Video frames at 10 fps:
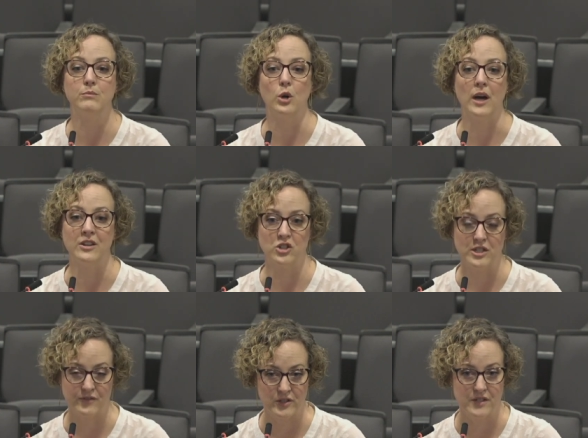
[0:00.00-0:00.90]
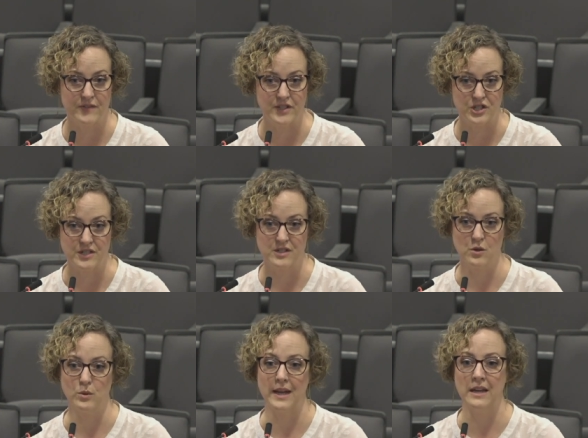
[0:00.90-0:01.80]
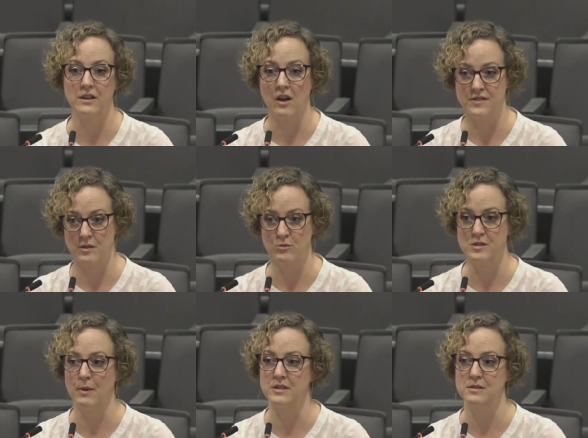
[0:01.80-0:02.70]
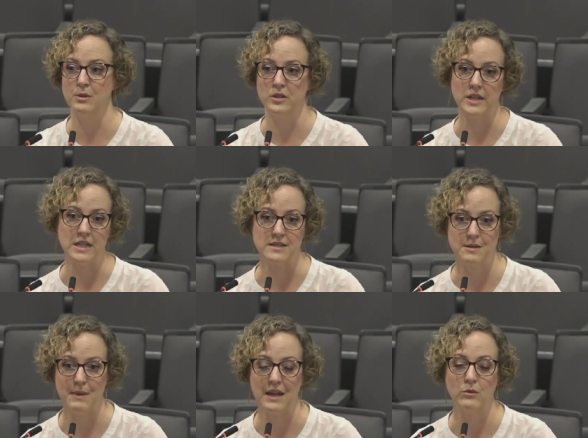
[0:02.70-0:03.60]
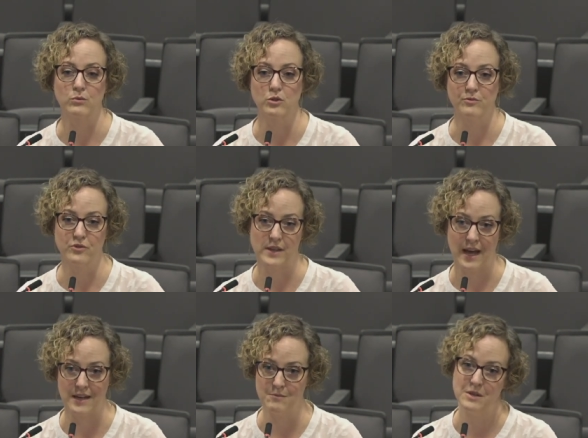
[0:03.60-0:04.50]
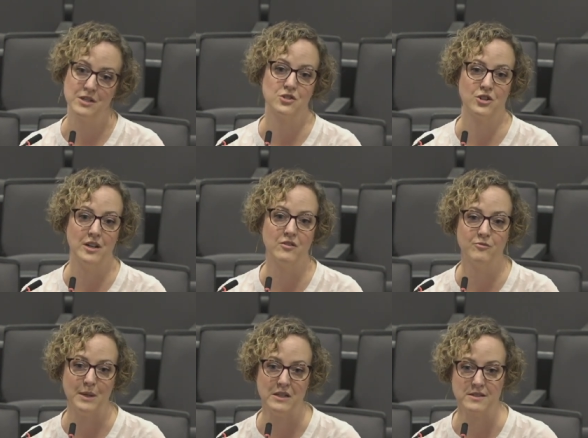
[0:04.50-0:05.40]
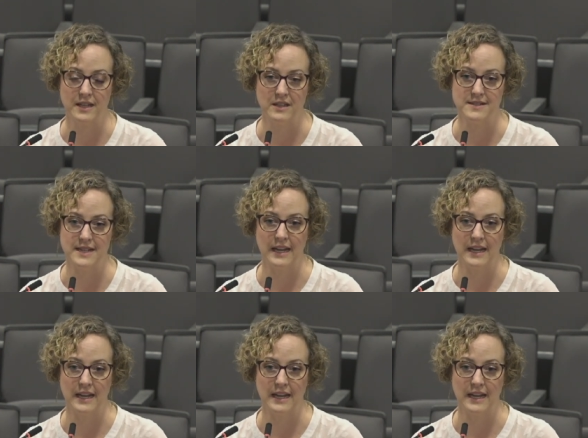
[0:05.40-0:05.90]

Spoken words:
put under different divisions. So we'll hand off some responsibilities to make room for that administrative piece that he's